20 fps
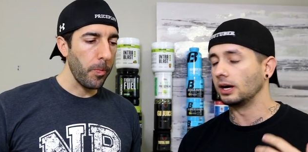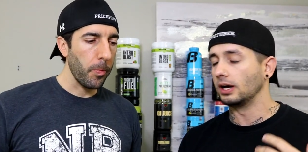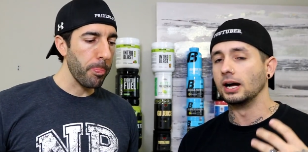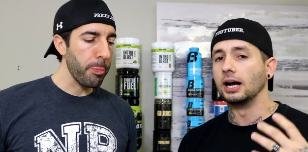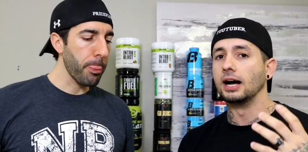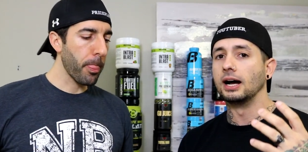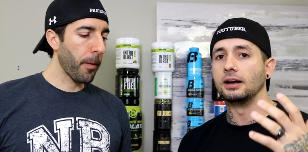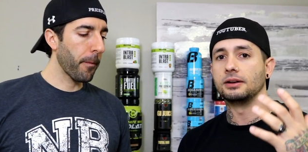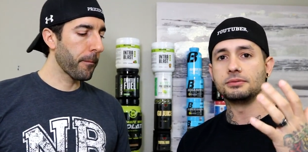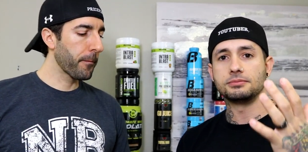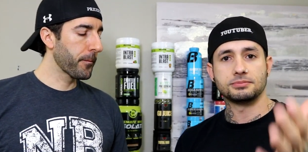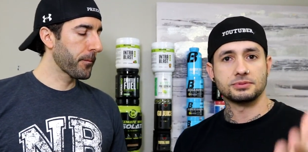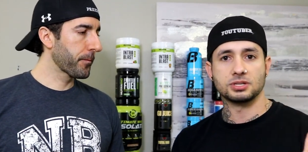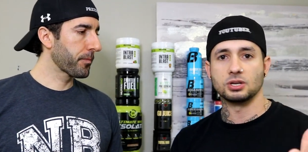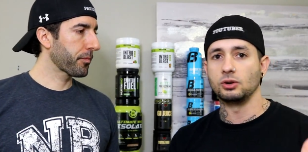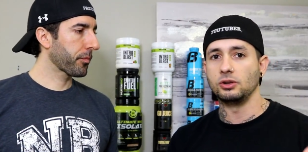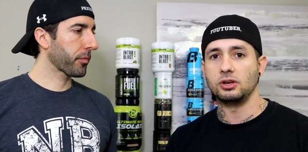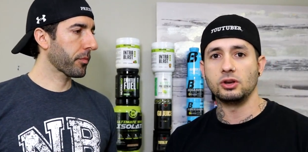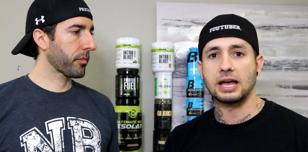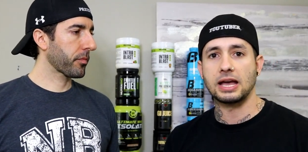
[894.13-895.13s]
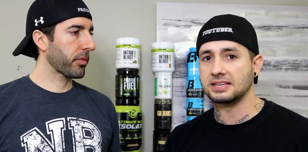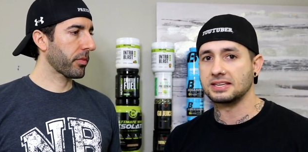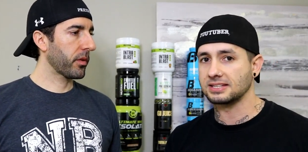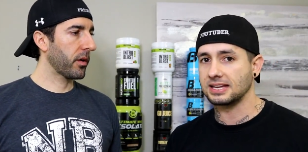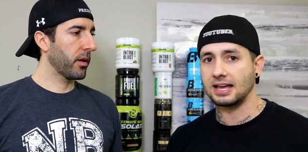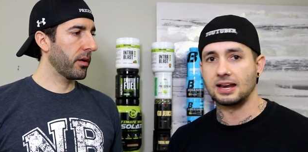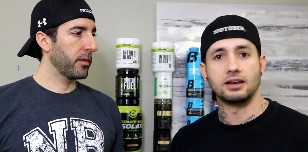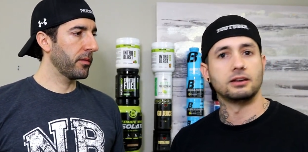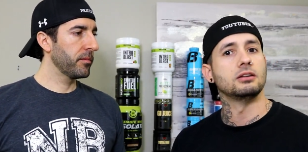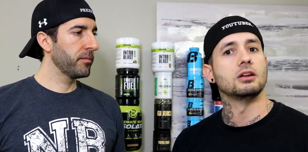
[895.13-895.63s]
Speaker 1: uh, so you guys
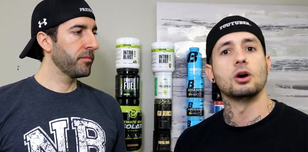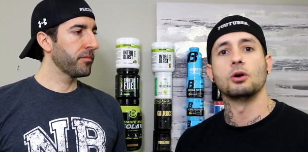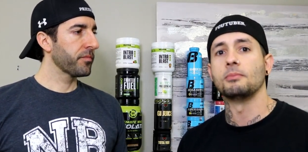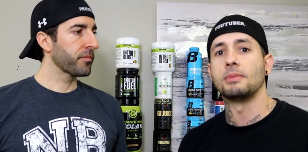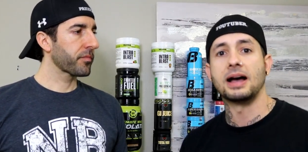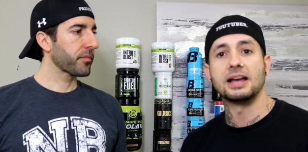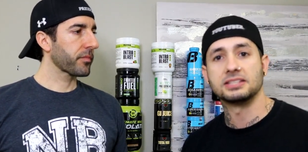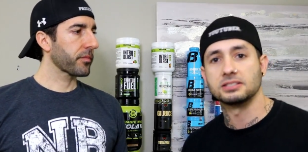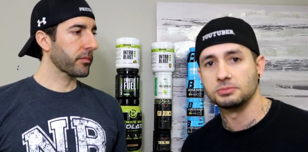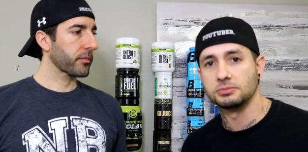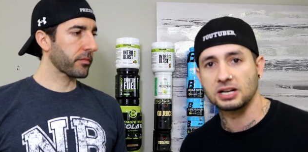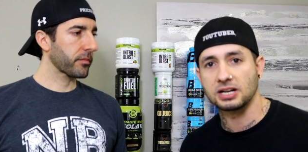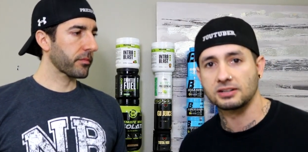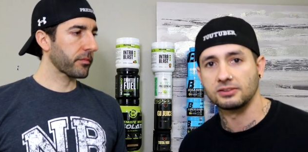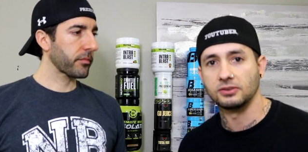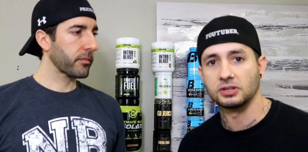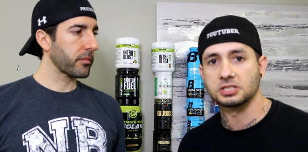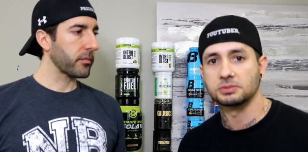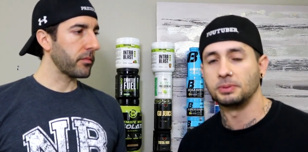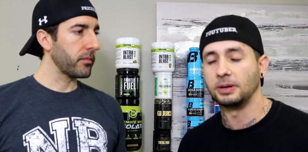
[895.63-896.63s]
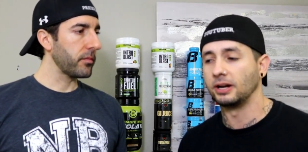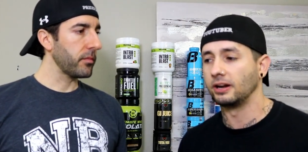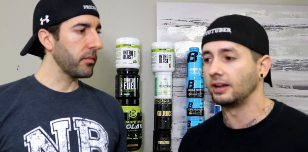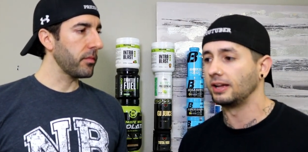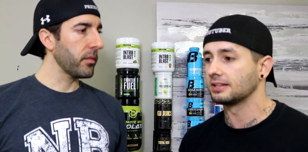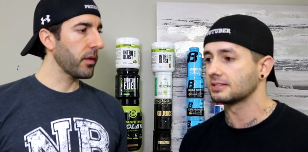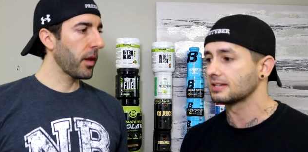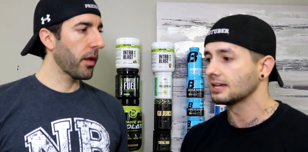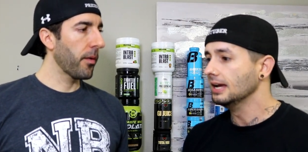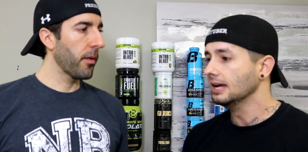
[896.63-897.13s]
kind of know my subjective
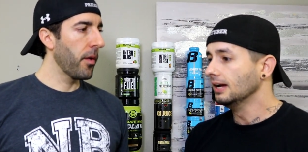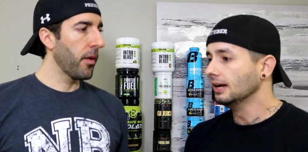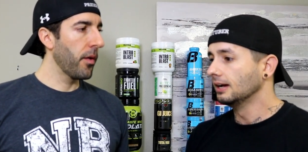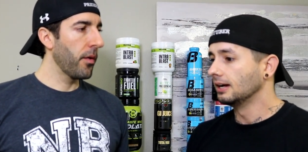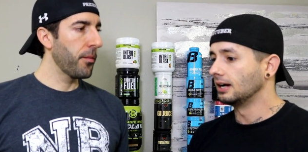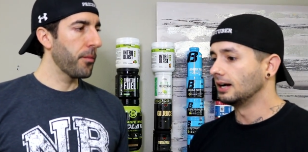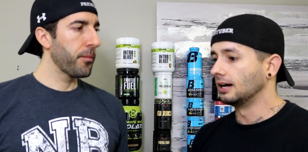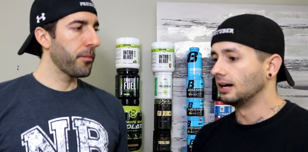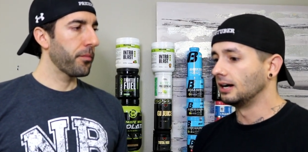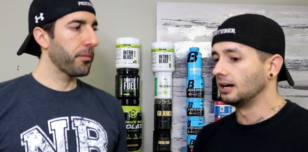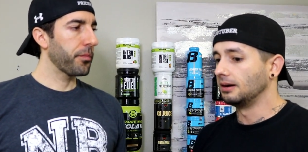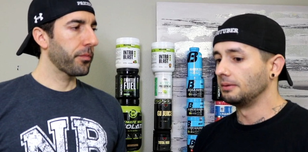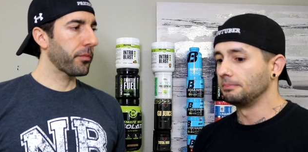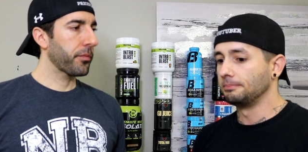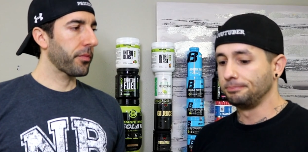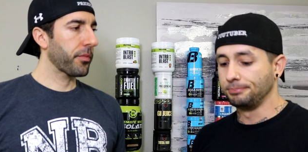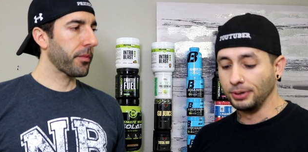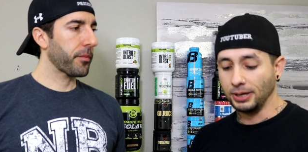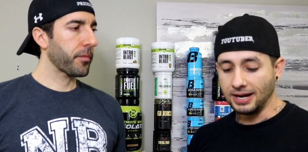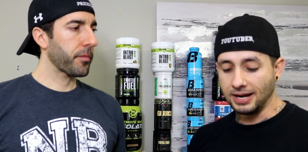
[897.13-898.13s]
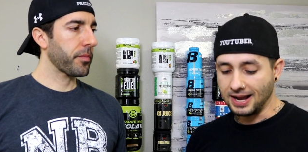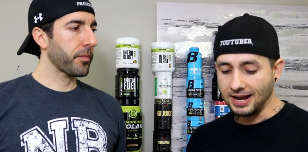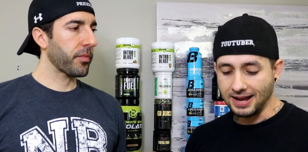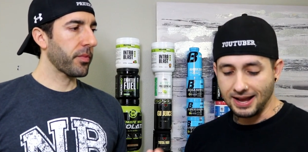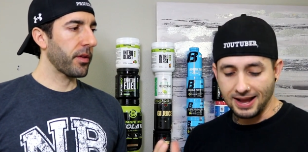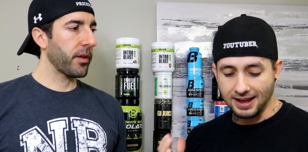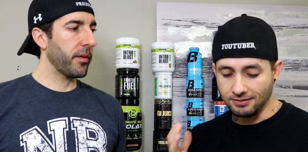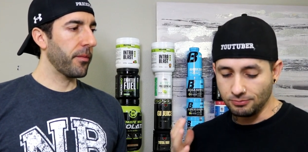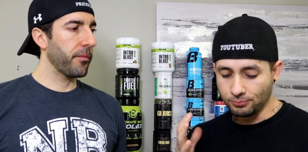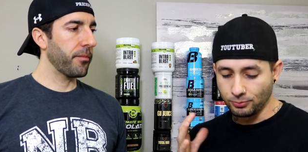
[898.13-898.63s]
experience. Um, but I,
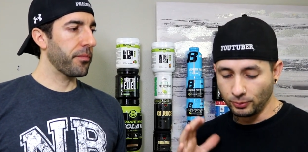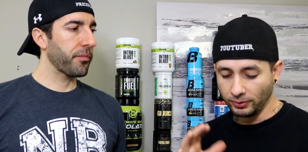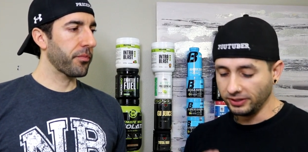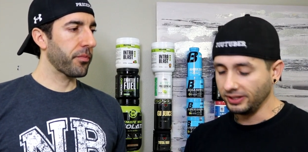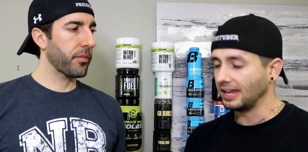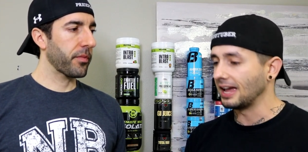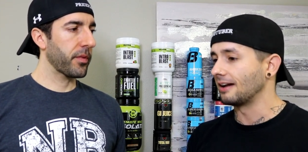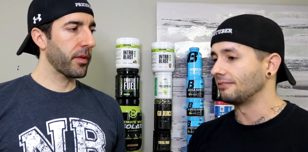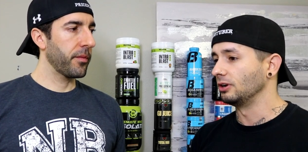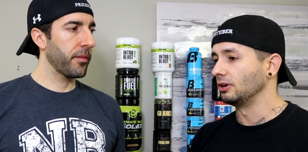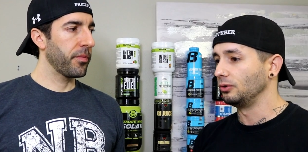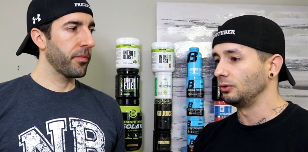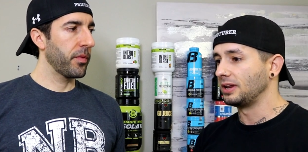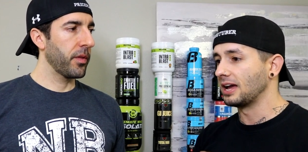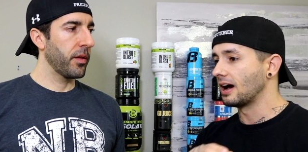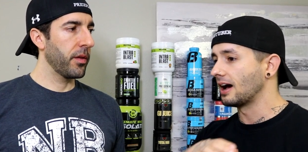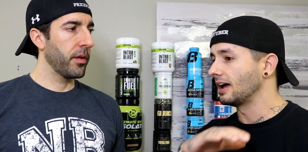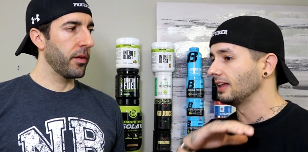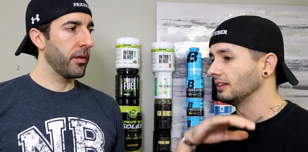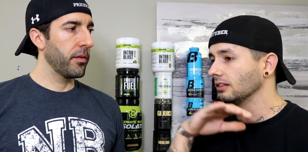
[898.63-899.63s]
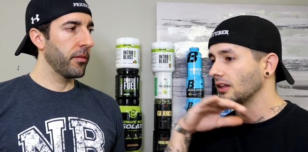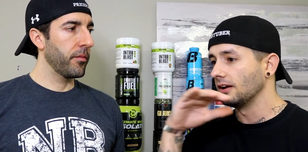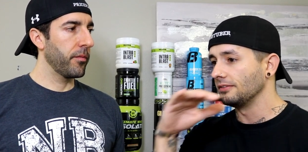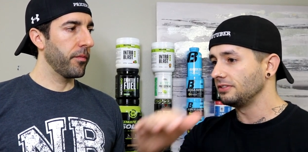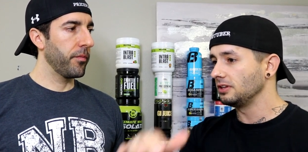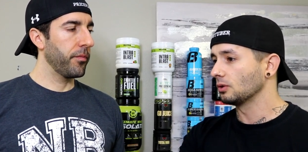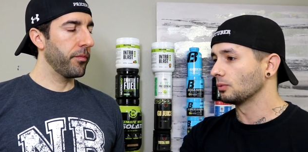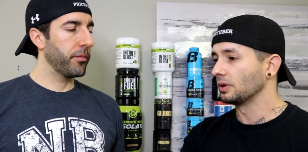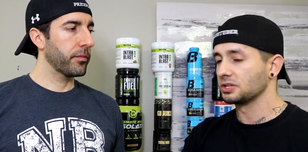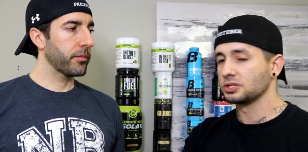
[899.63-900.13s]
I, really have no doubt. I love
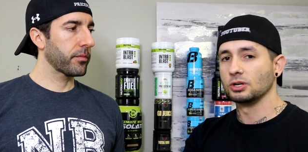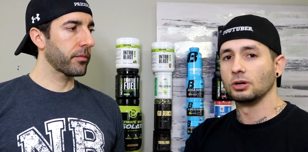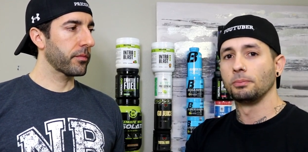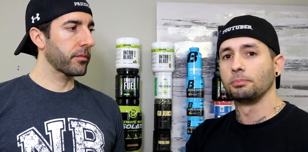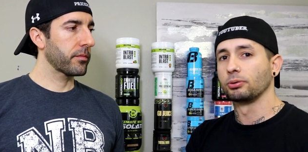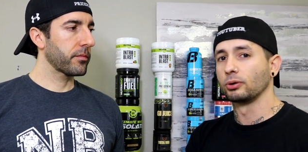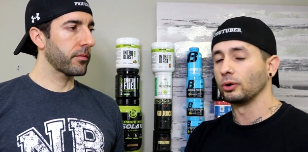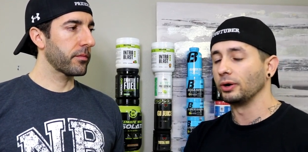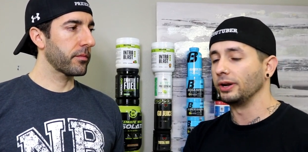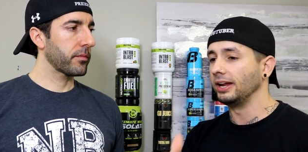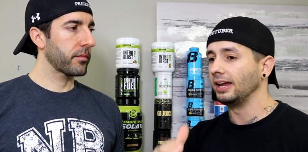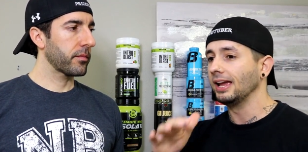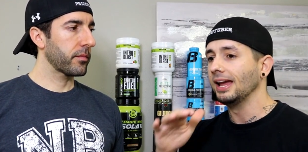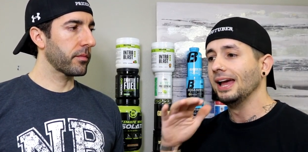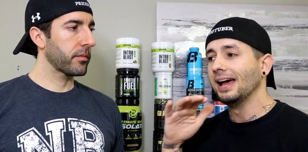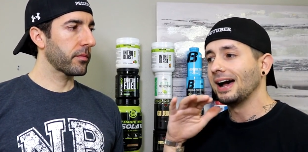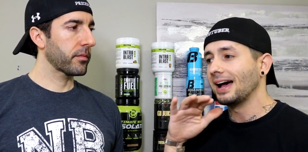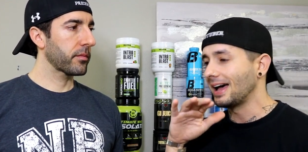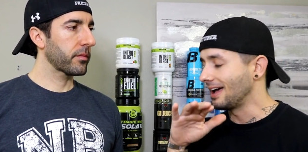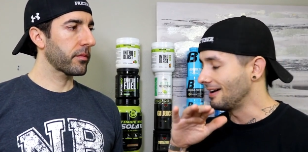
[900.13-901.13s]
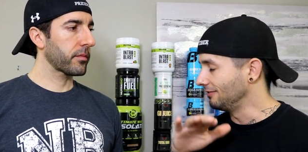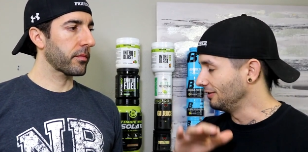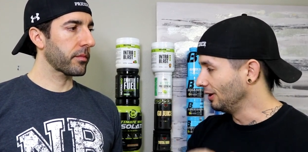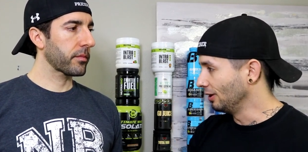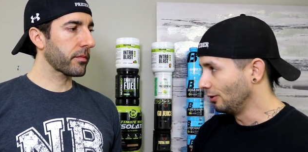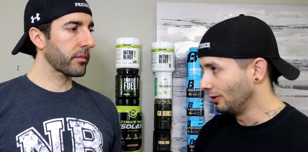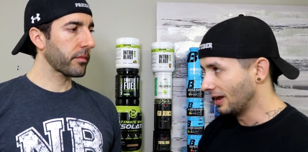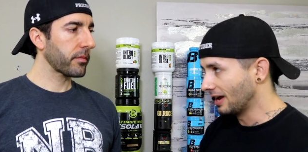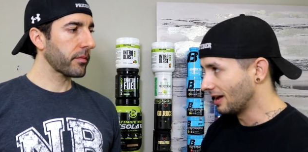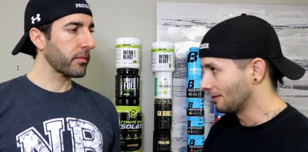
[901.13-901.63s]
the original pre. I have
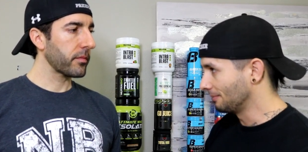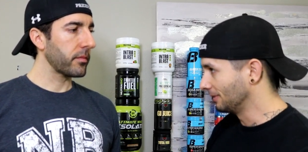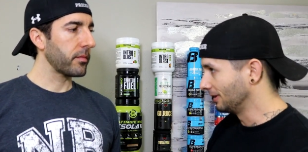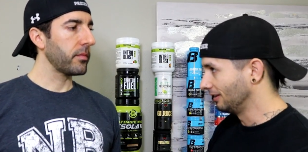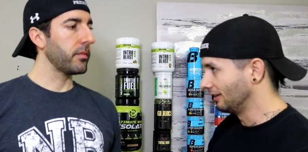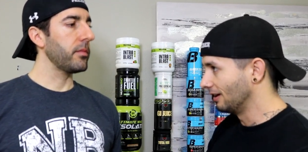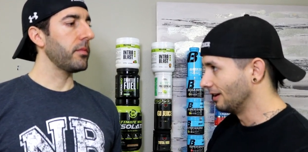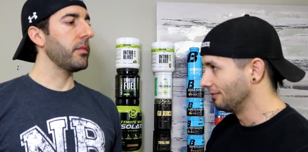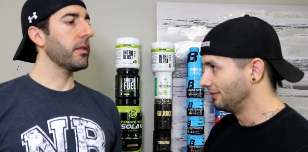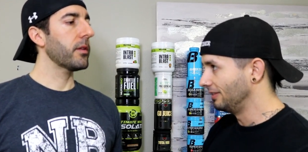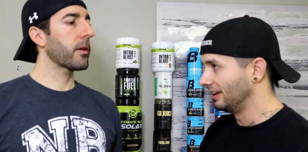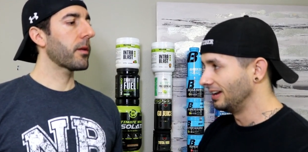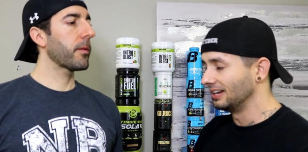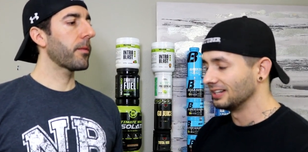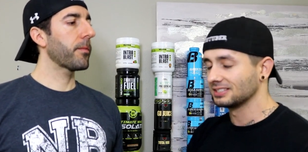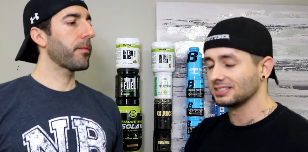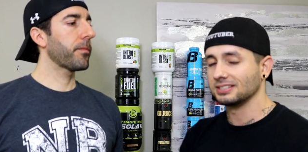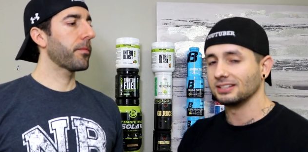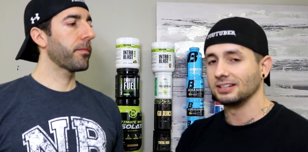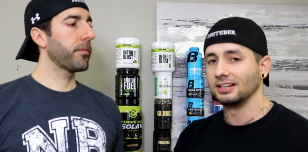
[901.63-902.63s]
no doubt I'm going to love this.